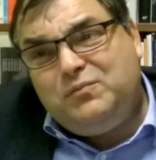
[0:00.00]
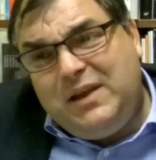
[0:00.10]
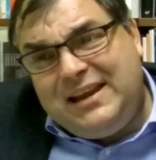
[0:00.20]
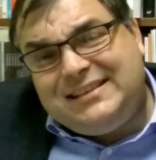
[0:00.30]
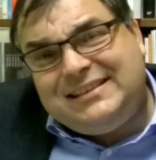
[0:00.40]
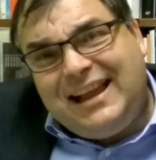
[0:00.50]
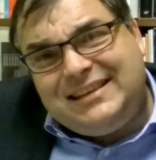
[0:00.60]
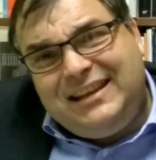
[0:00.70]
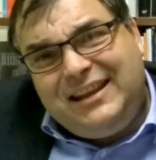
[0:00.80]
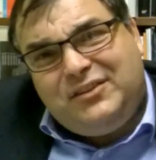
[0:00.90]
we're
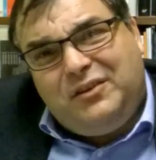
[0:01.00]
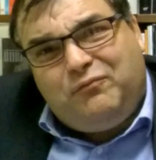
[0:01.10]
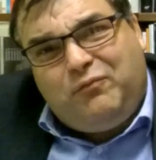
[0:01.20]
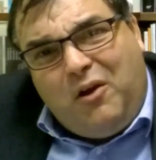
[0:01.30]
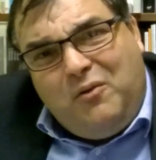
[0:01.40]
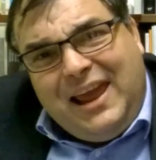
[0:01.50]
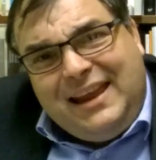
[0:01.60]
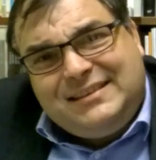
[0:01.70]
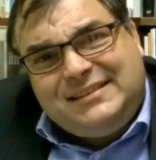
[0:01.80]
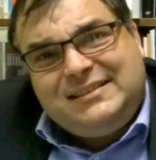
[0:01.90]
discussing the
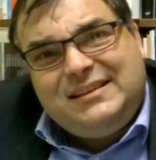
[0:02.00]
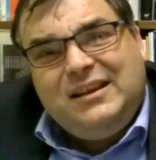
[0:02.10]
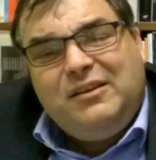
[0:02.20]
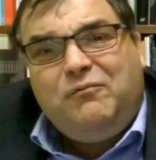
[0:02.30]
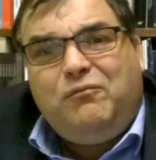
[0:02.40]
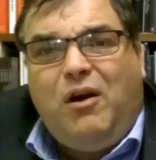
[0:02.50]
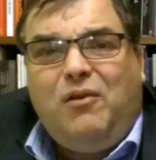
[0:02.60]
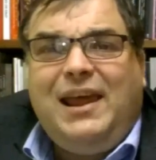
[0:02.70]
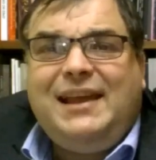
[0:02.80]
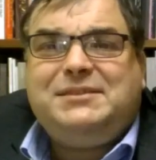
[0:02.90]
Rolex,
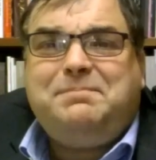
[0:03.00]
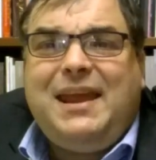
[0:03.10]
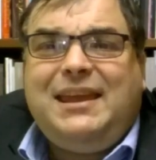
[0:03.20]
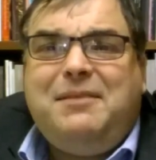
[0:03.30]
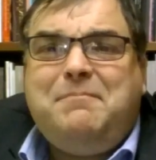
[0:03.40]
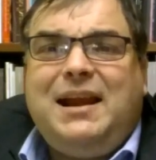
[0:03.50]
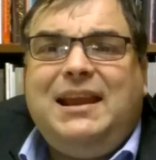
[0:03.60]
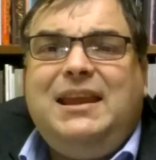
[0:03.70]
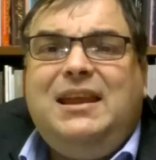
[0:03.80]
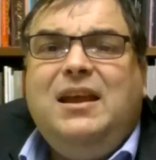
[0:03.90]
Rolex making
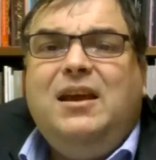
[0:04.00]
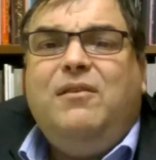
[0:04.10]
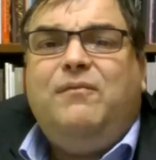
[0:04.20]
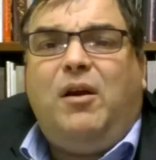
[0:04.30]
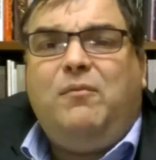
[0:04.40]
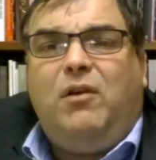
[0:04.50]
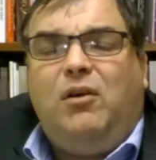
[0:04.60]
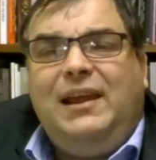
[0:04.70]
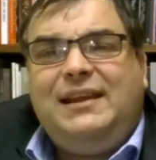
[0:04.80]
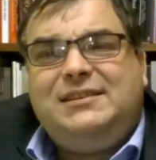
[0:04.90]
money from
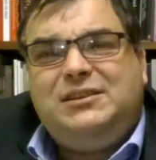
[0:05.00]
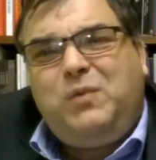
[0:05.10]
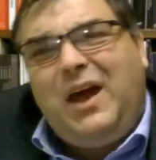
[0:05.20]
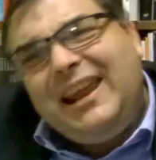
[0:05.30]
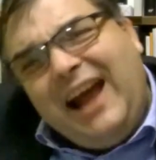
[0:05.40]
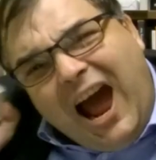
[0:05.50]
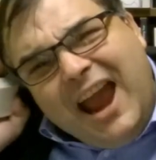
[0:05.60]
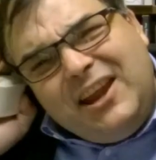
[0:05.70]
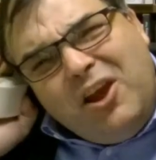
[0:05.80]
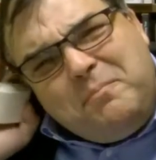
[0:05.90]
Rolex as well.
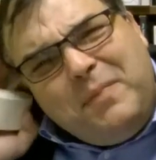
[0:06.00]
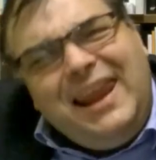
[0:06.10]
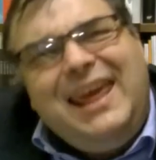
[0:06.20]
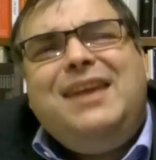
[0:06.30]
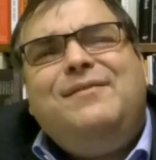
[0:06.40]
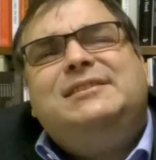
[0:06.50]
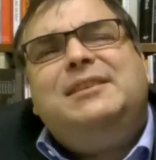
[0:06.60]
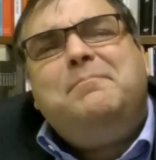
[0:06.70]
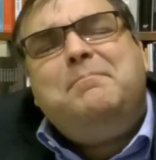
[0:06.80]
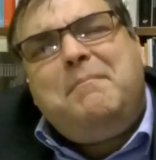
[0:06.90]
I don't believe it's
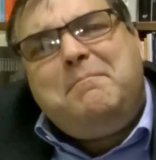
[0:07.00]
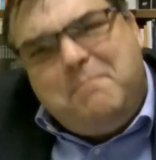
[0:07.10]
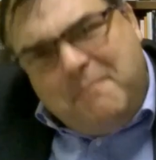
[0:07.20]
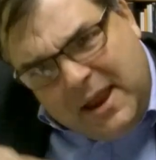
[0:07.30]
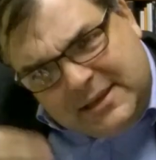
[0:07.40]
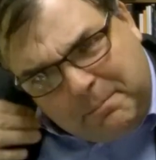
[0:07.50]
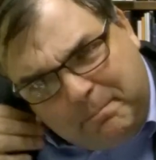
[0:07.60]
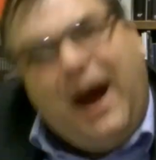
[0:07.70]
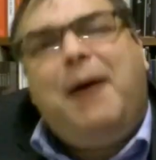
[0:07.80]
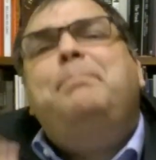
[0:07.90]
a it's a
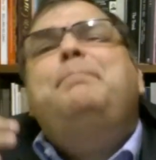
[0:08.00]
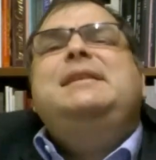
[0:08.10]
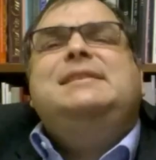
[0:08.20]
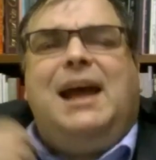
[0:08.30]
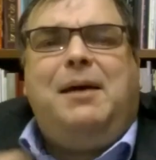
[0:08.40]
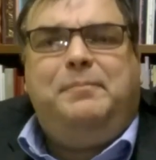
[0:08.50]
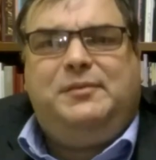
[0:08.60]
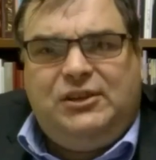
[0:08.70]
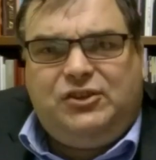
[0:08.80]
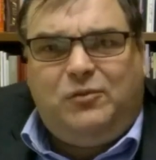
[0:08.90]
pump and dump
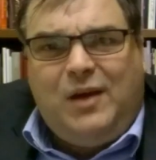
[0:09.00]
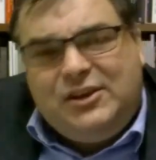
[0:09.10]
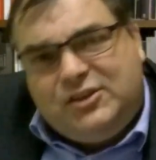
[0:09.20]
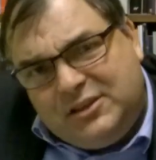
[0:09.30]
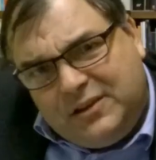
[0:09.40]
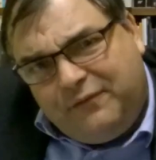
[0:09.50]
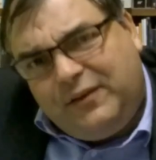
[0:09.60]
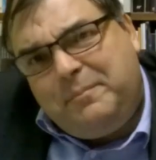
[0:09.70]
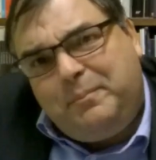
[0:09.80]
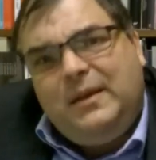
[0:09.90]
situation to flip.